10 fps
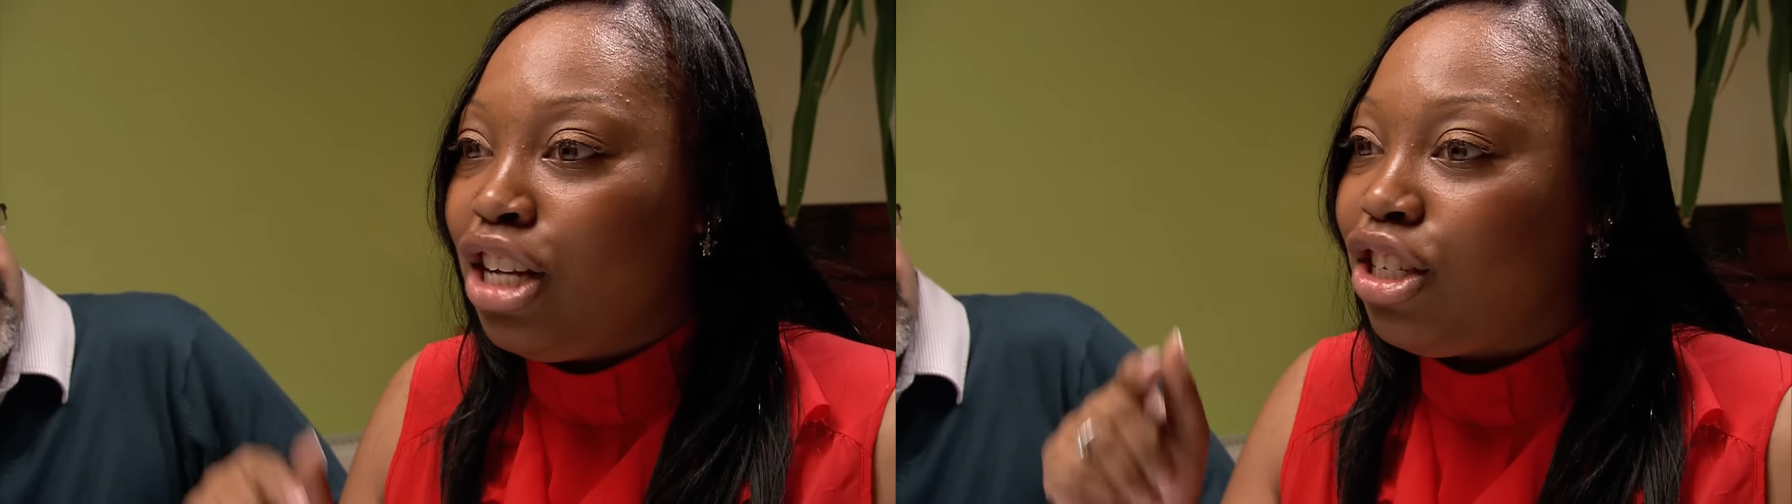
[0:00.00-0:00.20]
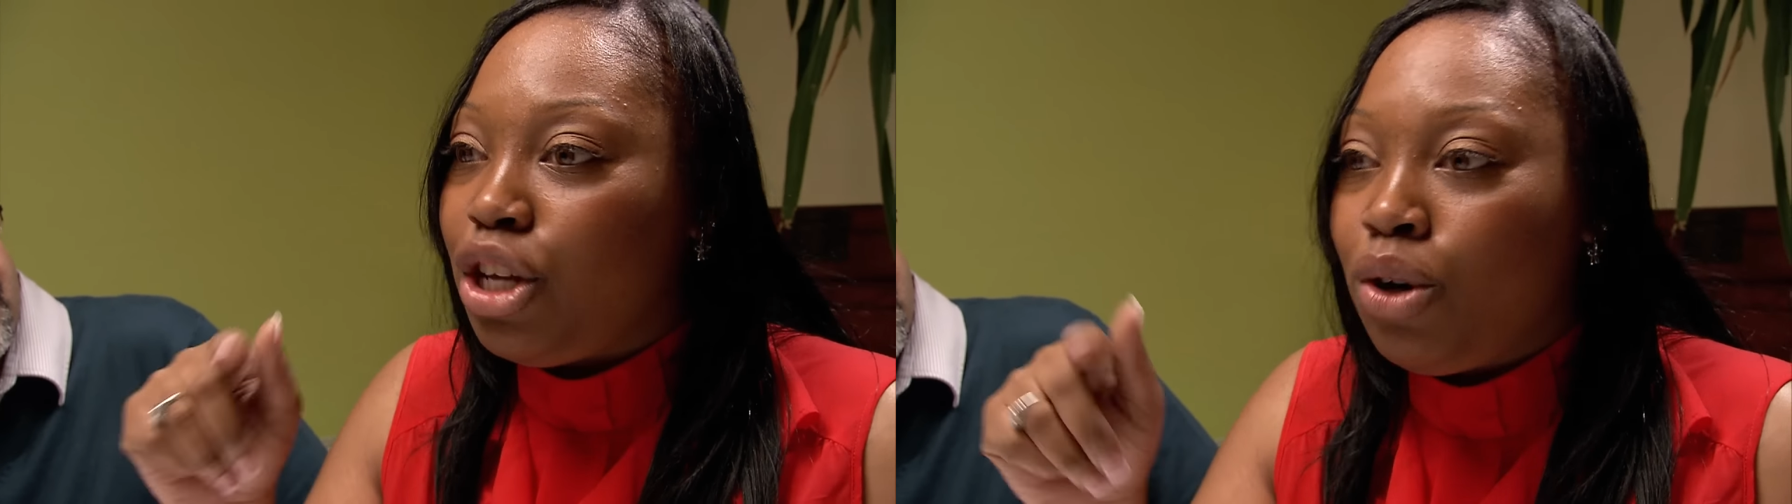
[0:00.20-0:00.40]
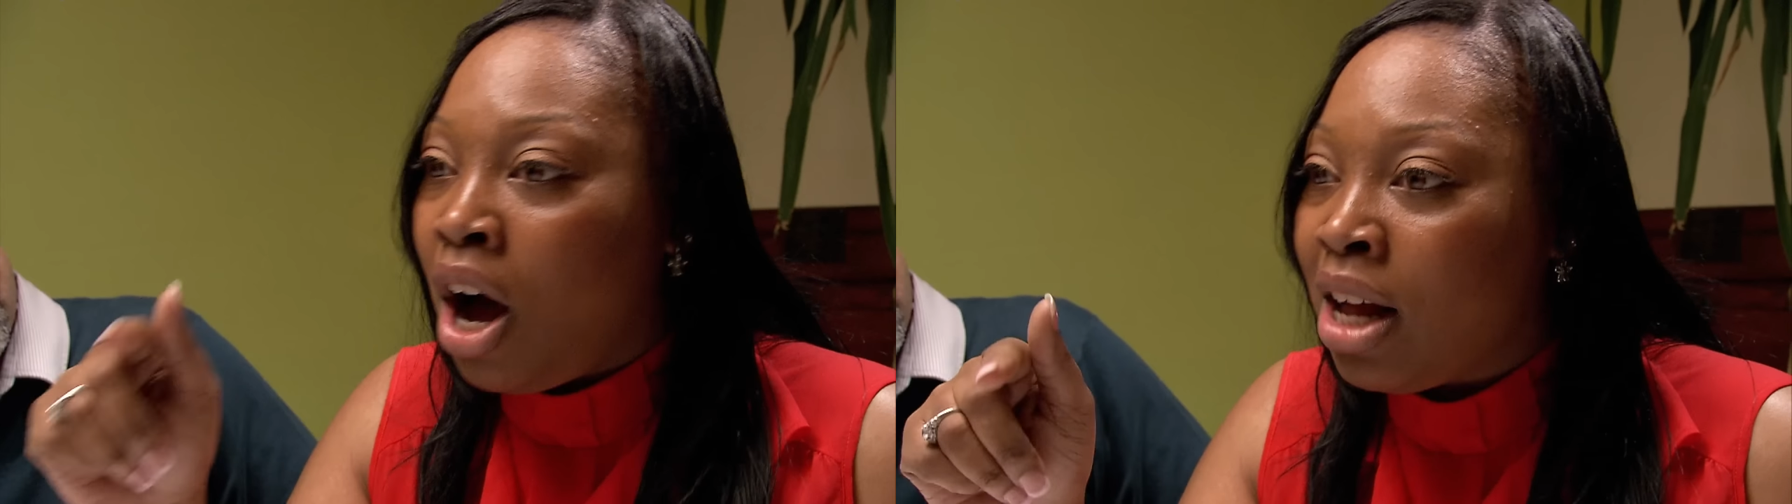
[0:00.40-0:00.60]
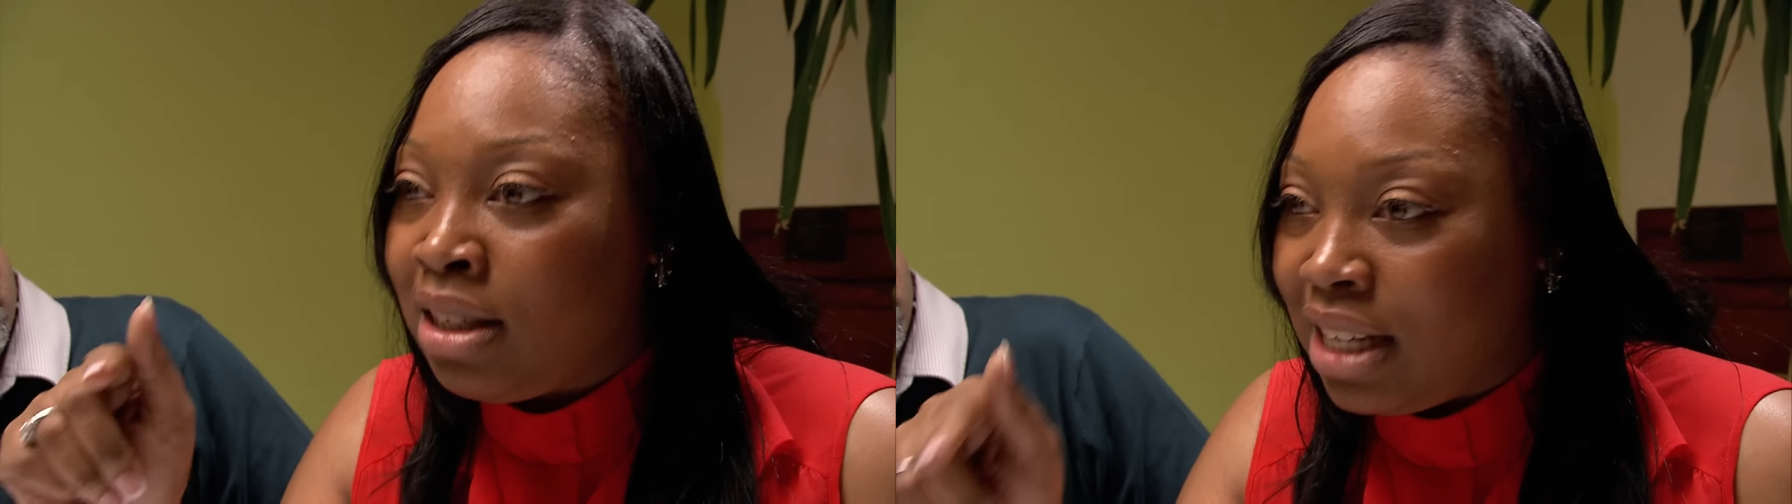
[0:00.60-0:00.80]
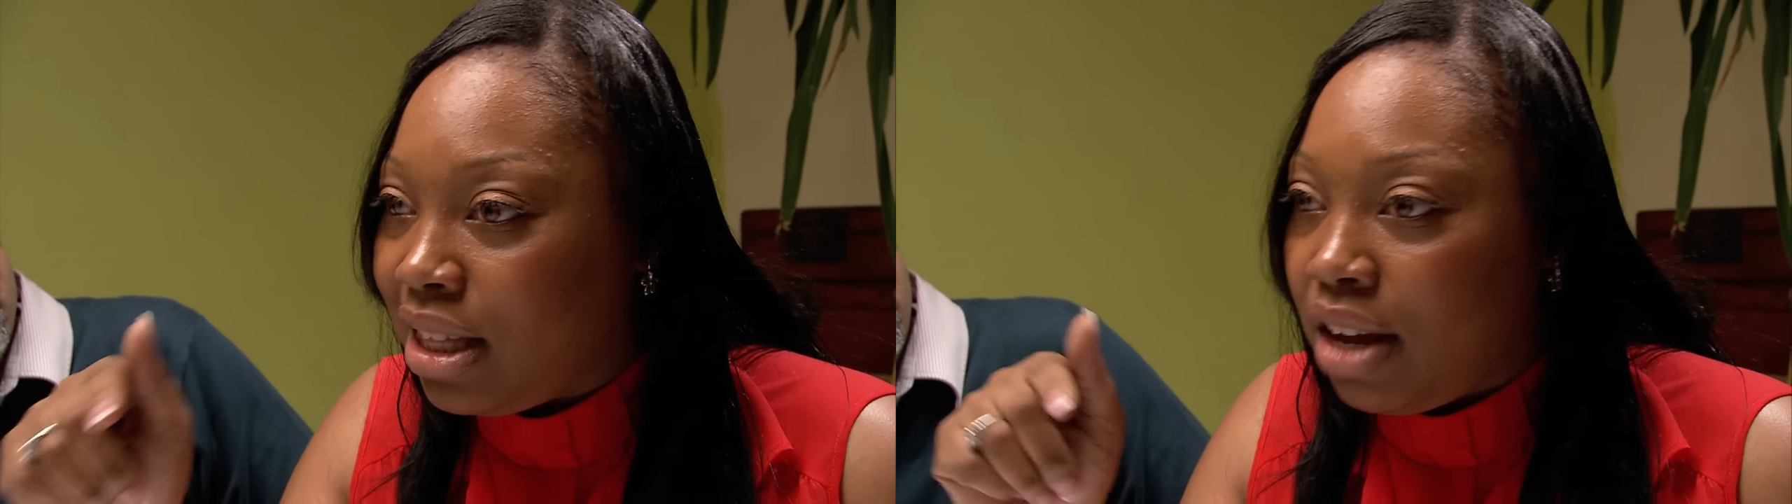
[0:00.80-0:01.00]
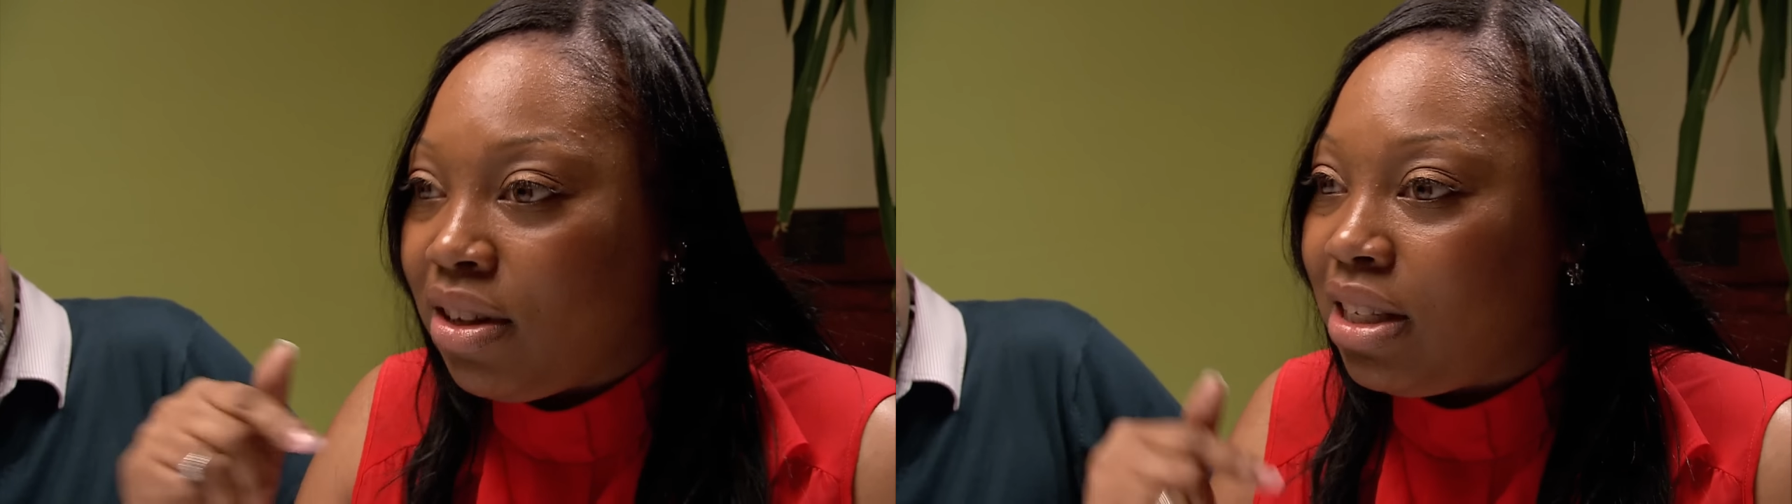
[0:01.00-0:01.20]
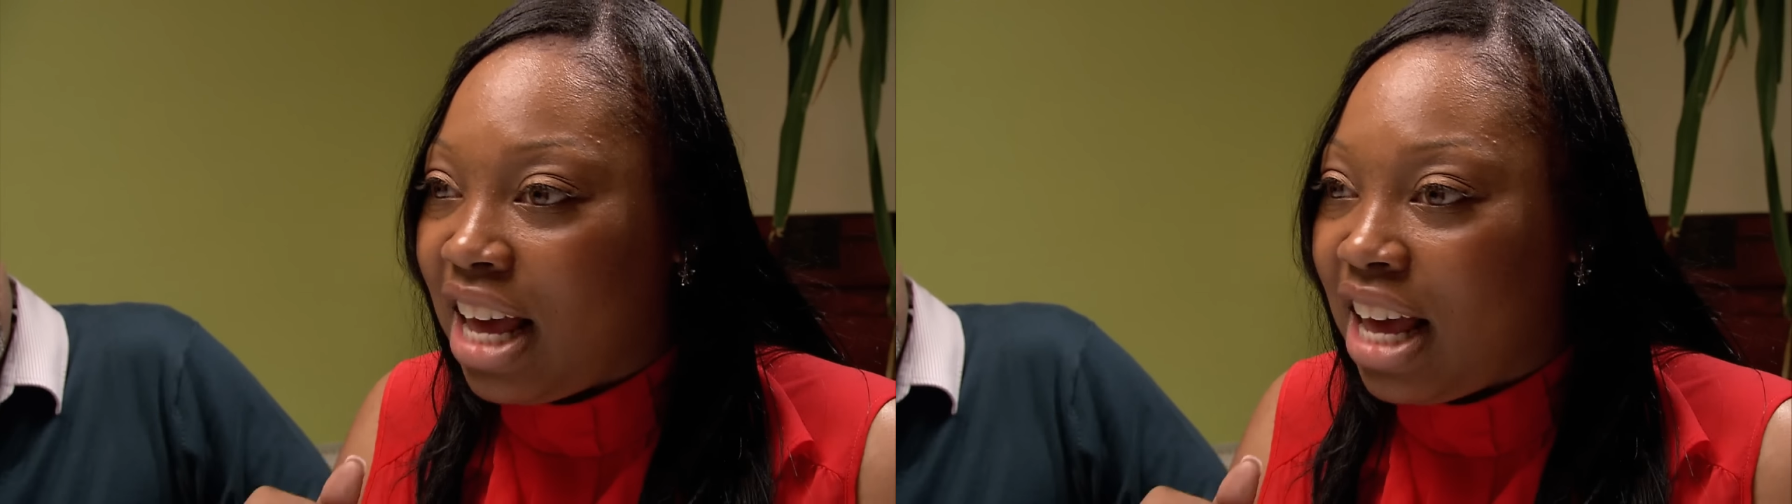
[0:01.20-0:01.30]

So you can't sit there and